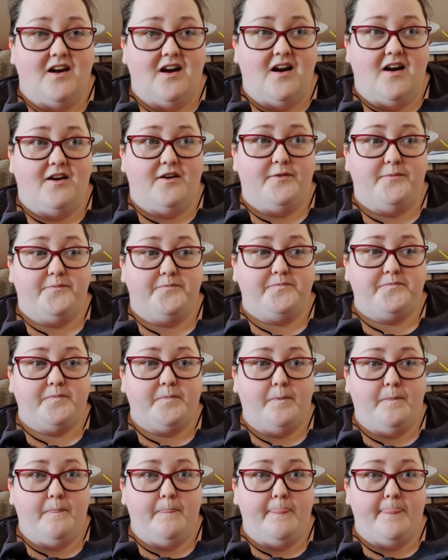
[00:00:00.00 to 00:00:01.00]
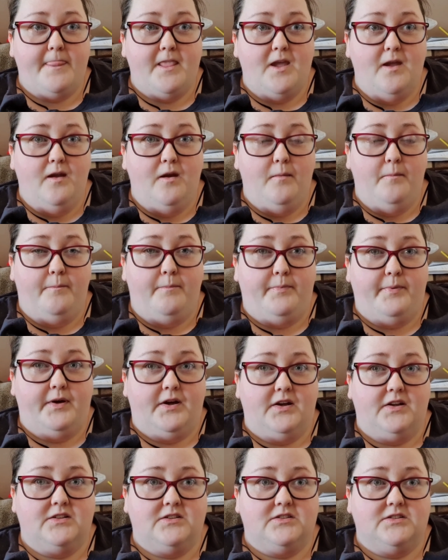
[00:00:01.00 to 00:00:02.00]

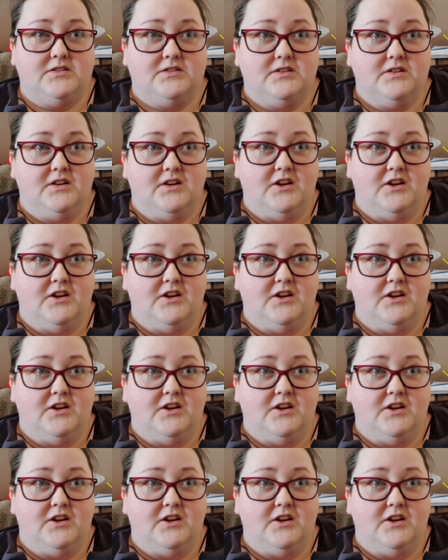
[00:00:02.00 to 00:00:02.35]
but